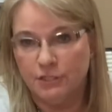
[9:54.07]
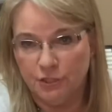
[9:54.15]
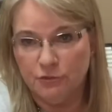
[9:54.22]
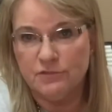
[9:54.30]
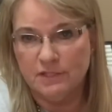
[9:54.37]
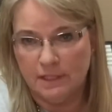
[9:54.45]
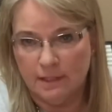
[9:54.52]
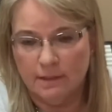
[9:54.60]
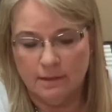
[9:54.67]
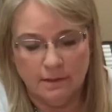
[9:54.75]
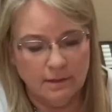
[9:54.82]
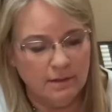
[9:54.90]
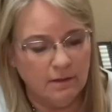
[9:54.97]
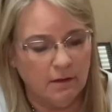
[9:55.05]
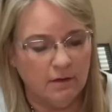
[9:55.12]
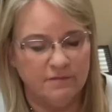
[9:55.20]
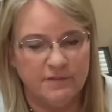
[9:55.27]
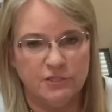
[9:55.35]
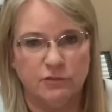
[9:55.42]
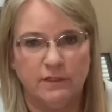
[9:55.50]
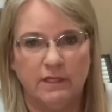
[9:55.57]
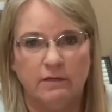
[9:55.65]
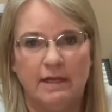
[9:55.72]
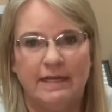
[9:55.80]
using the artificial ear,